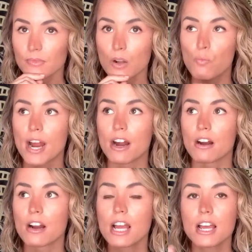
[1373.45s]

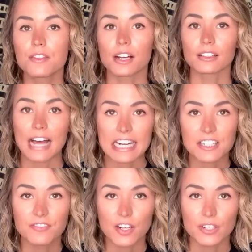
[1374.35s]
where the
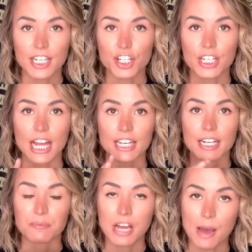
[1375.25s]
Galactic Federation
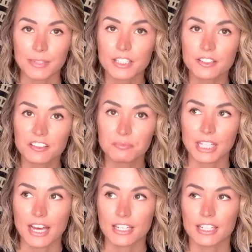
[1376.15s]
ended up coming to this
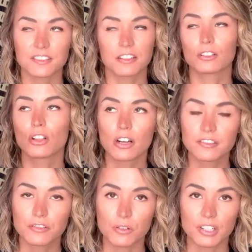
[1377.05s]
planet, and it's like a long
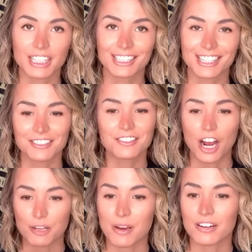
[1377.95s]
story, and I
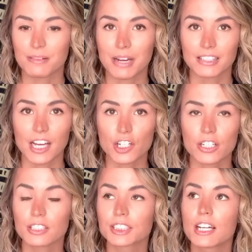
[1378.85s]
talk about it in my
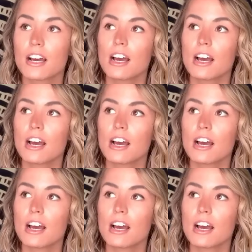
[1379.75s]
lectures,